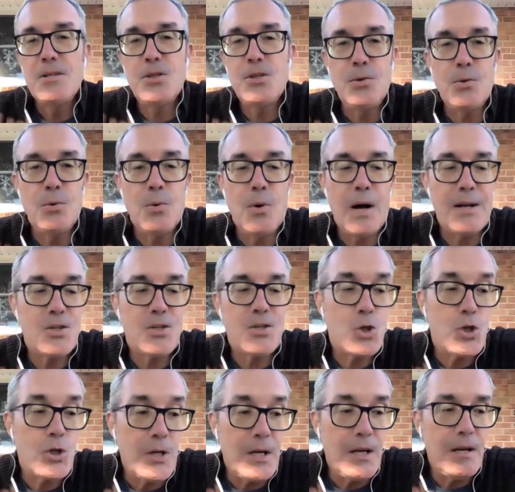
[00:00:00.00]
to
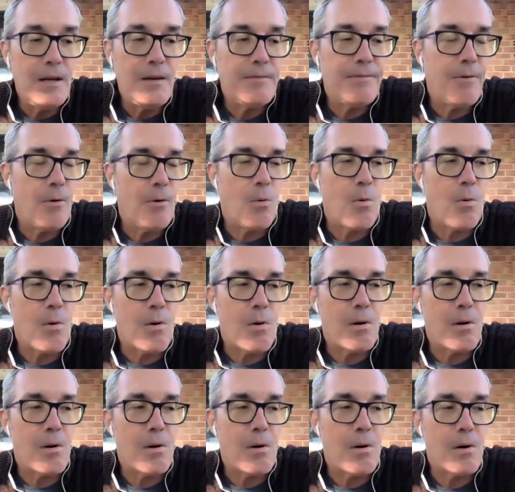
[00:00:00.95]
achieve
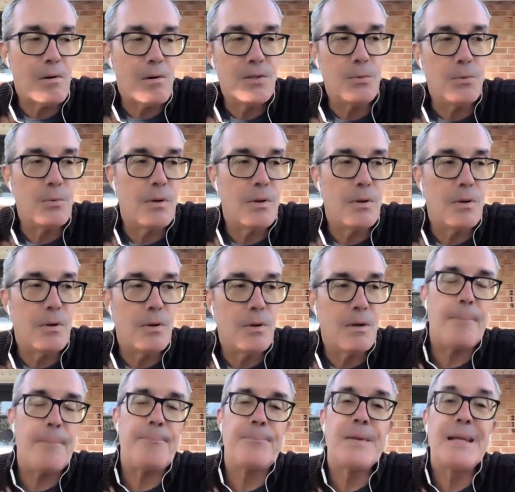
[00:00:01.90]
or to
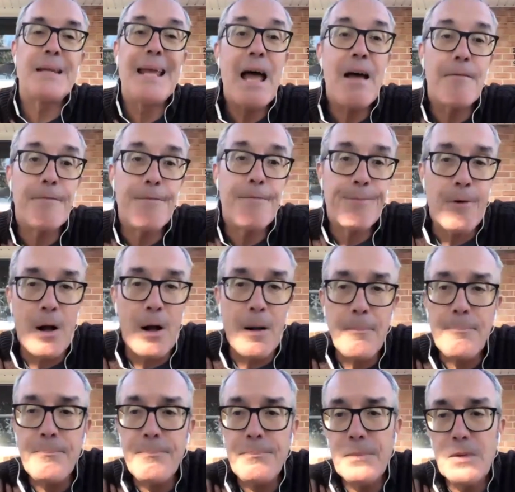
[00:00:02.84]
um, get
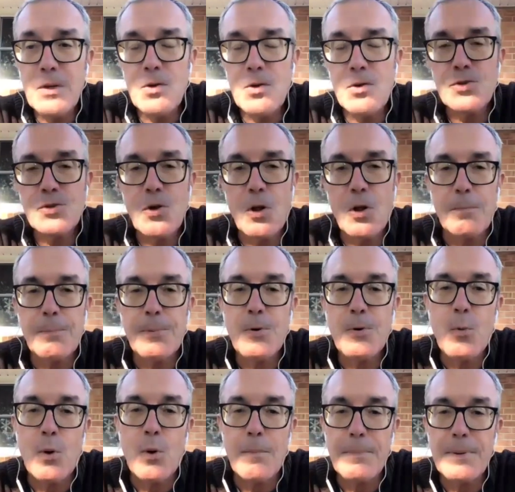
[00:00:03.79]
from your
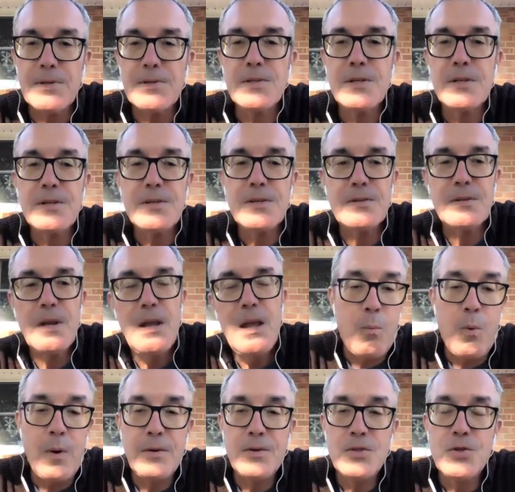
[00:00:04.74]
solopreneur business.
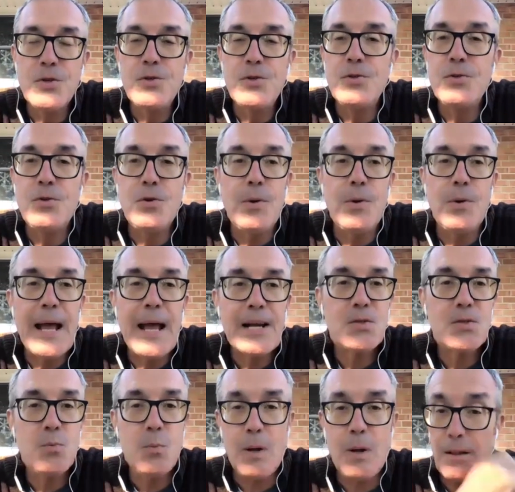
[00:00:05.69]
What should you do
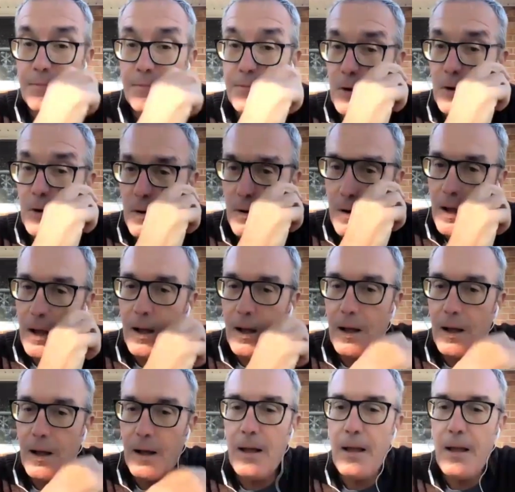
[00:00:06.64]
next? Well, if you're,
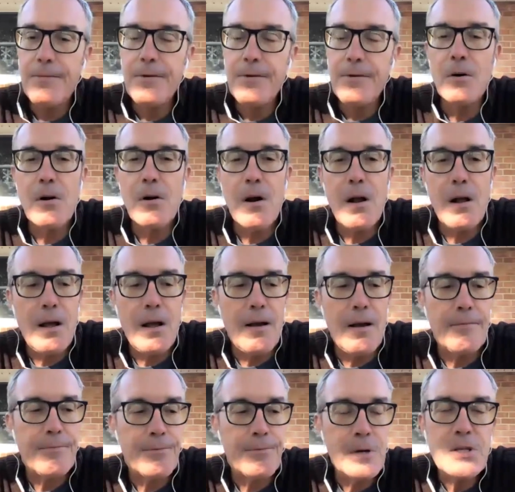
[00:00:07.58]
uh, if you're
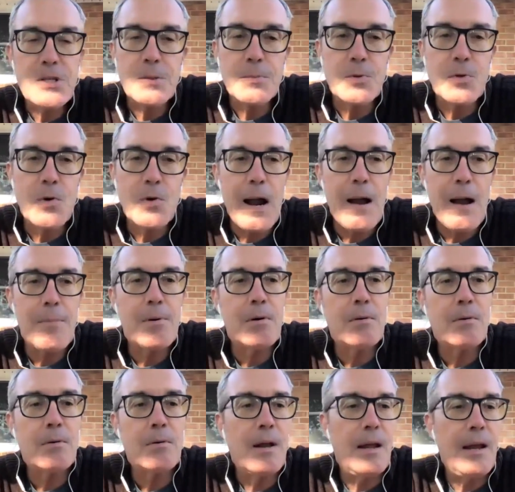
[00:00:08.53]
a free
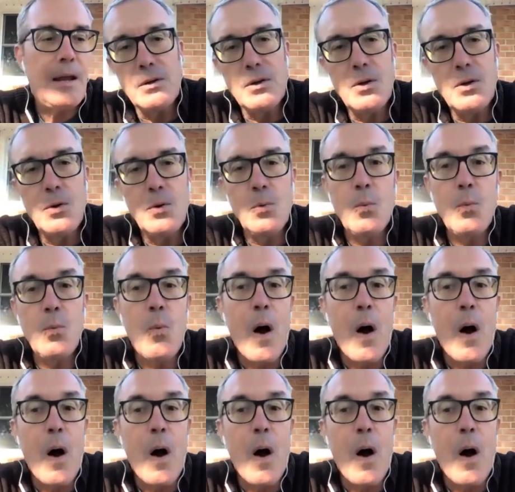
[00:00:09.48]
subscriber, you